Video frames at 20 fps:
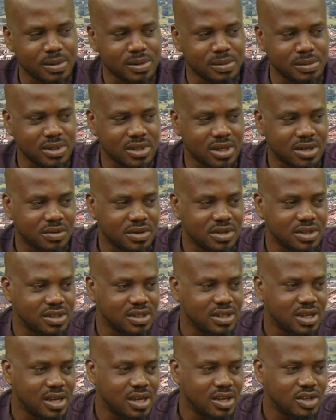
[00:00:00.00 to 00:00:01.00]
Mr. Chris,
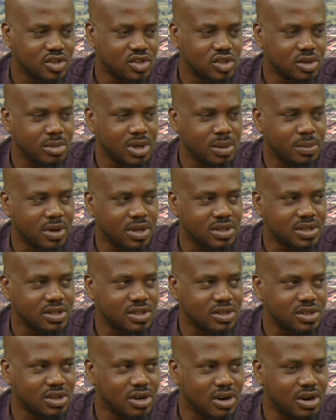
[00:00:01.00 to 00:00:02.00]
so many
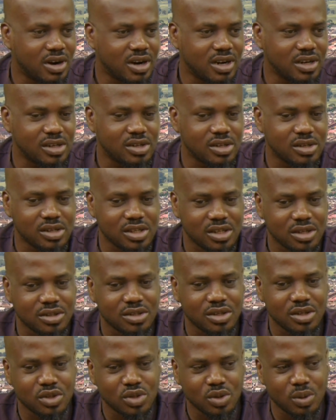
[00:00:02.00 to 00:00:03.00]
persons are
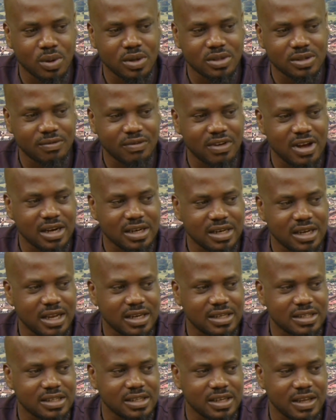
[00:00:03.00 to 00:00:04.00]
tilting towards the fact
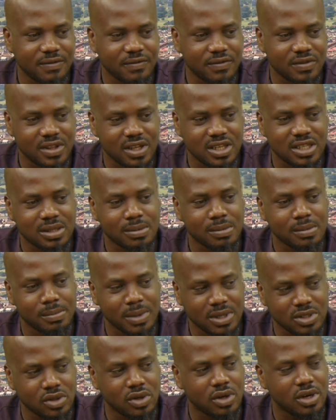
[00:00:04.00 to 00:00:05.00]
that if this
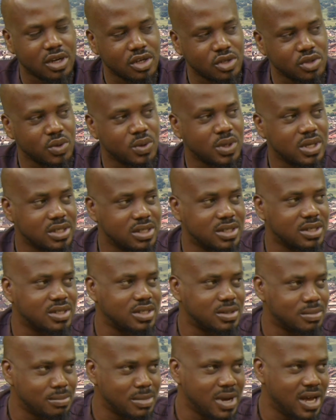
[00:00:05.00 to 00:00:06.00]
particular issue
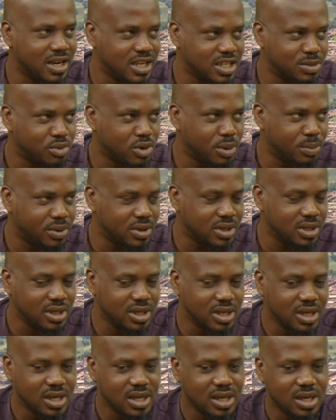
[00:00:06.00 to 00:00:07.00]
isn't managed properly,
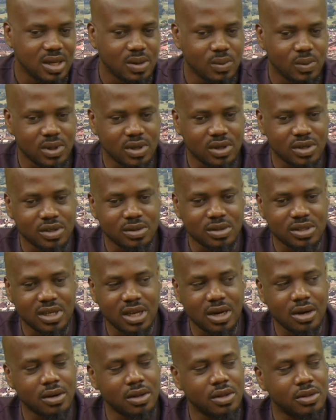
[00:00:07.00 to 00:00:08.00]
we could see
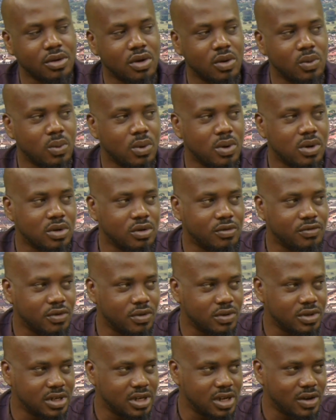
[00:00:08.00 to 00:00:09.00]
another third world
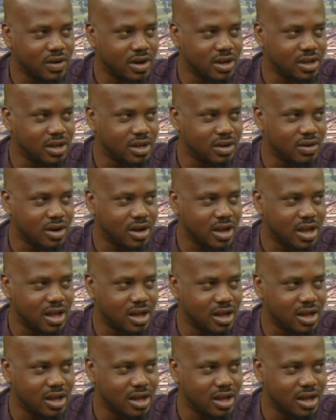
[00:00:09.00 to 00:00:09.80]
unfold in our